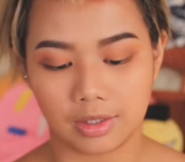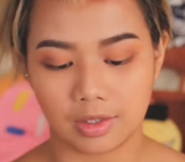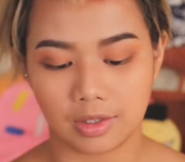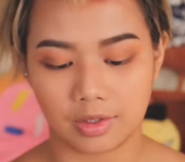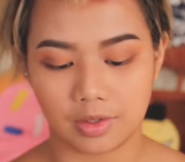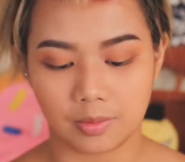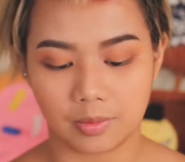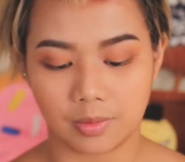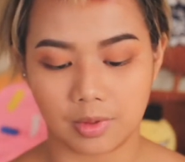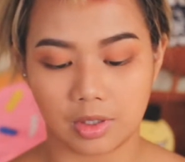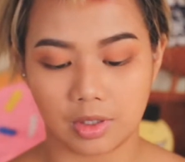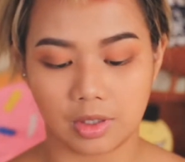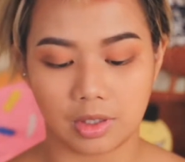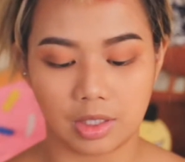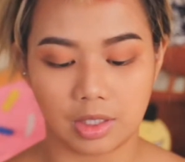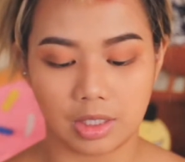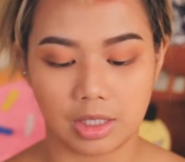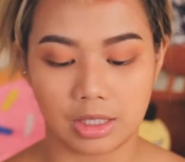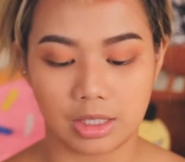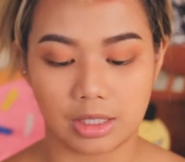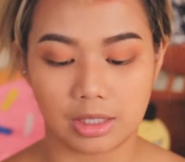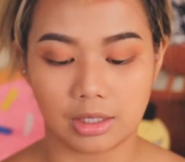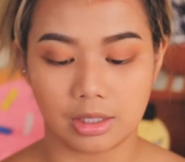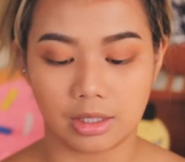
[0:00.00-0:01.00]
This one
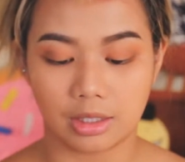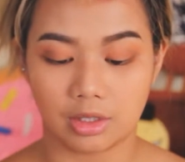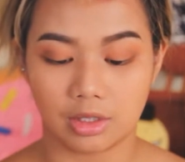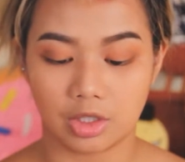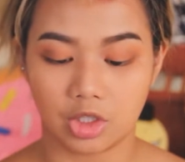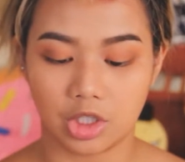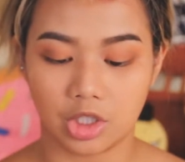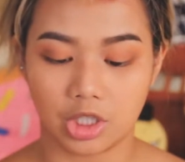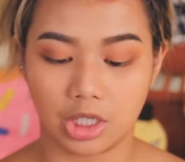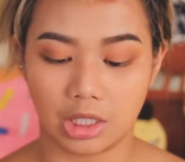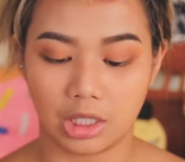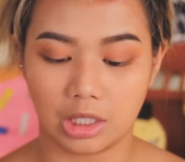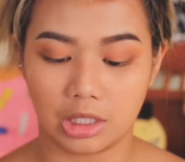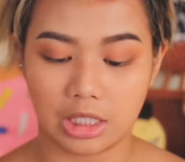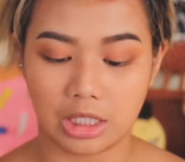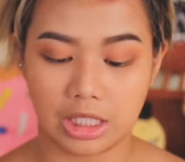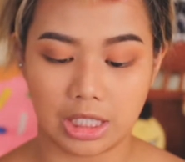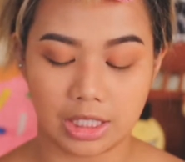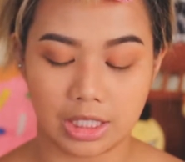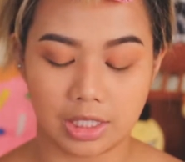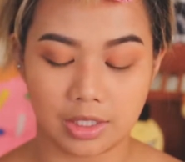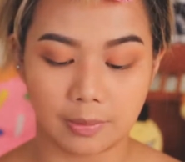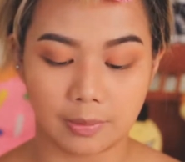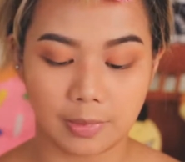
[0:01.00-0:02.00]
is in shade
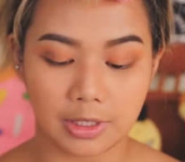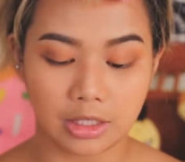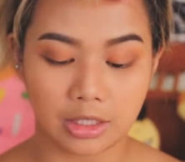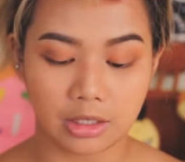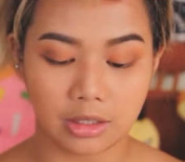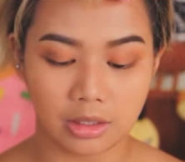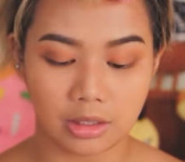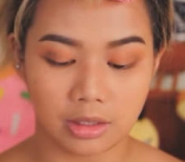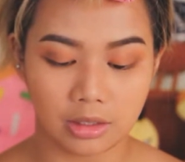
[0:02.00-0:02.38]
Jezebel.